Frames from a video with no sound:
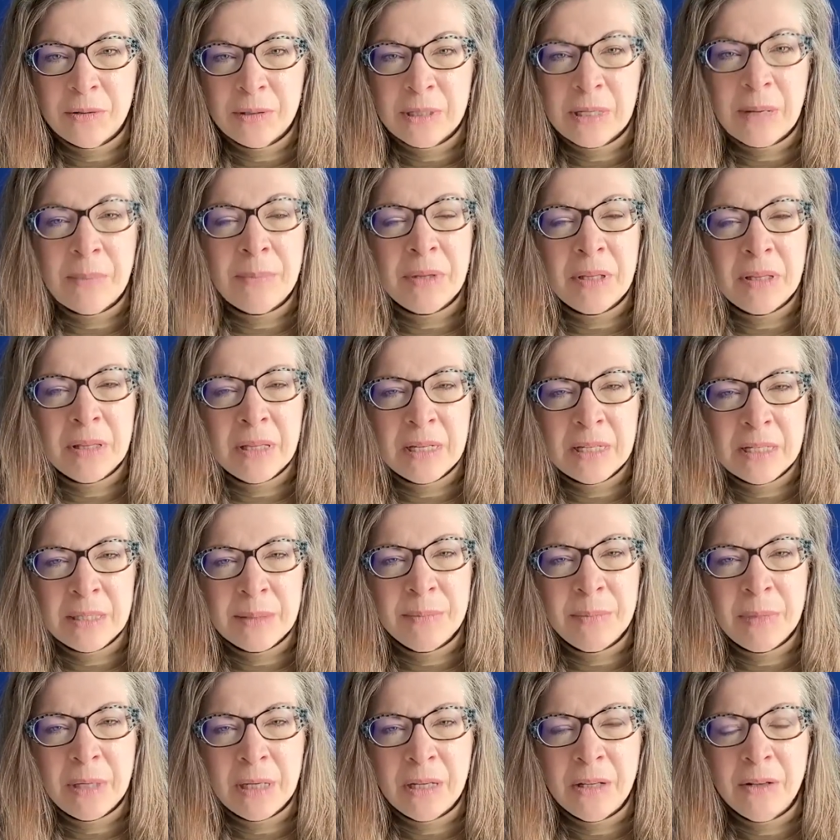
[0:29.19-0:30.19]
something that is
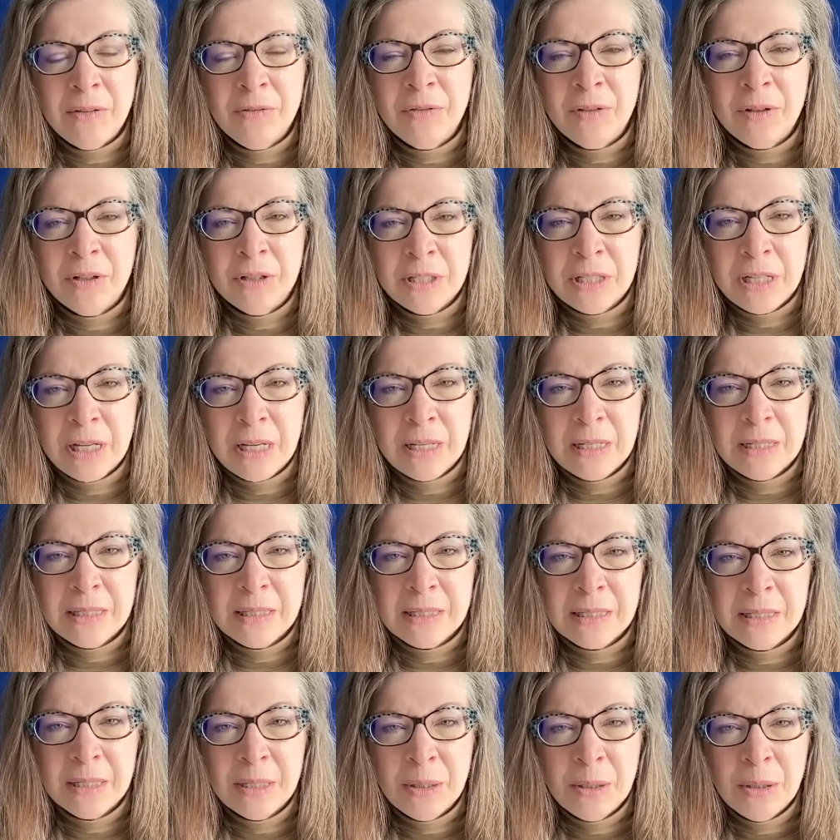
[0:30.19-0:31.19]
meaningful to
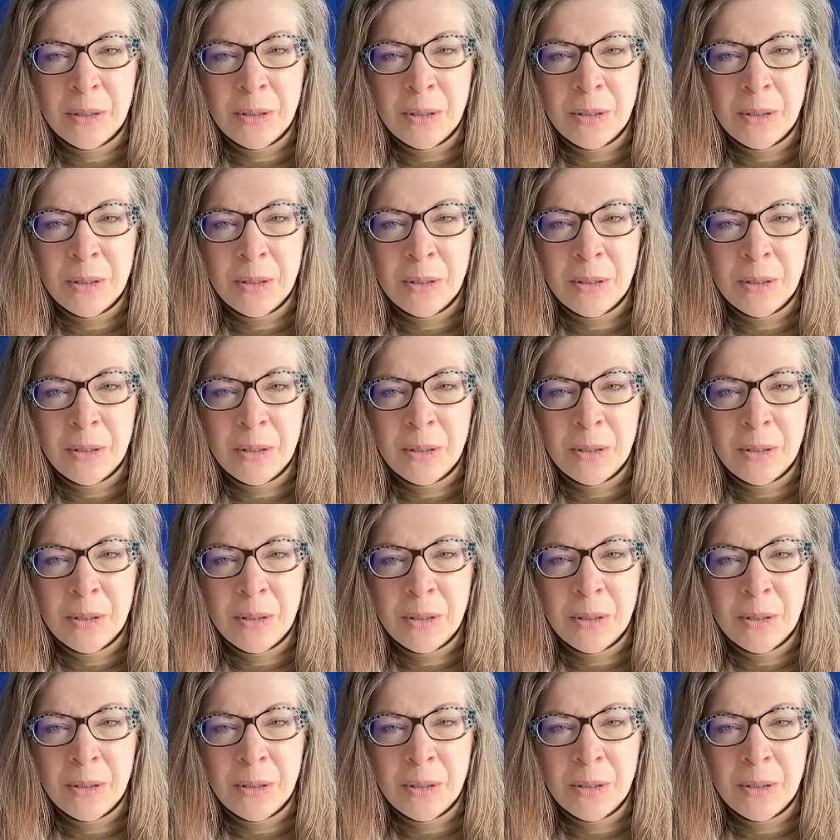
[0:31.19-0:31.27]
us.